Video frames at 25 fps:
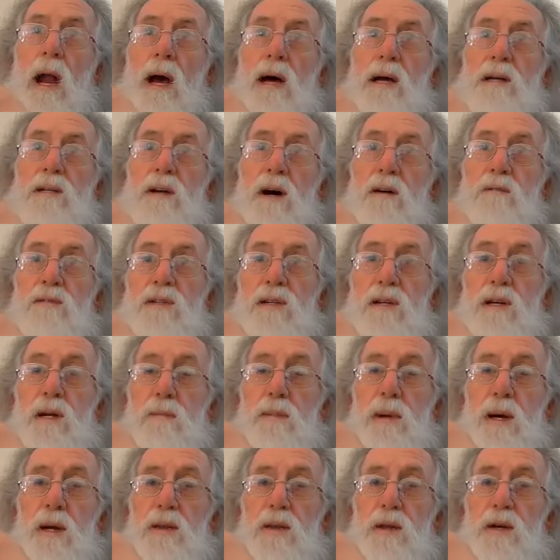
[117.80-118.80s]
as I've said
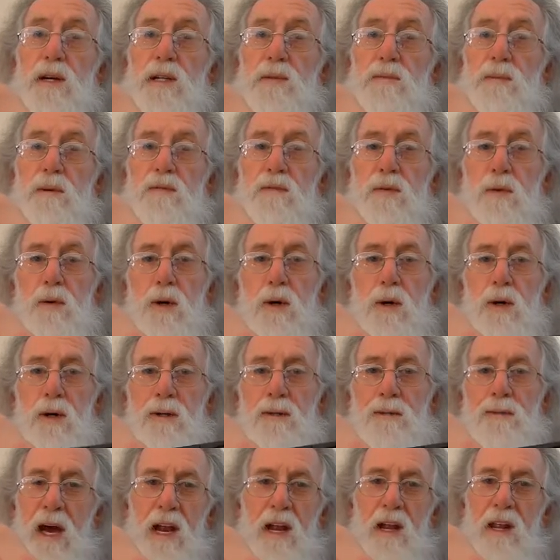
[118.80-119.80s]
about these
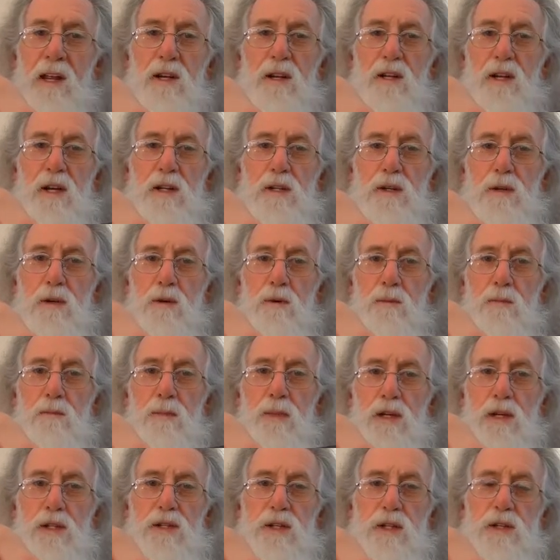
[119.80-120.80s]
before, anything digital,
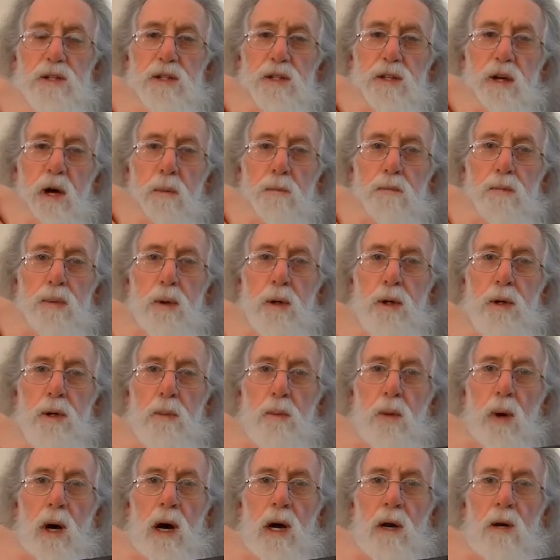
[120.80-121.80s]
just because it's got
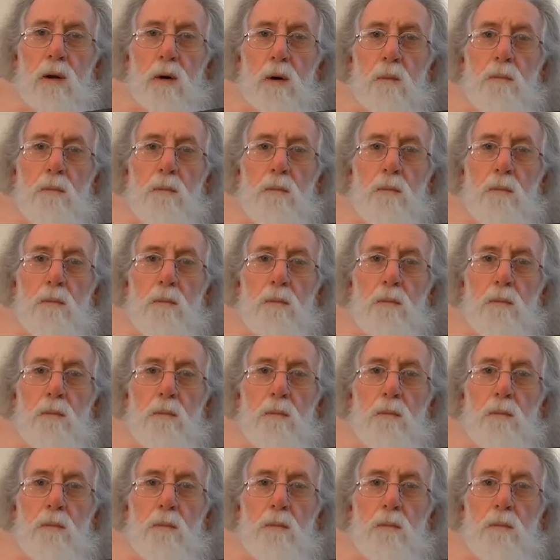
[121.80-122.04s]
0.1 or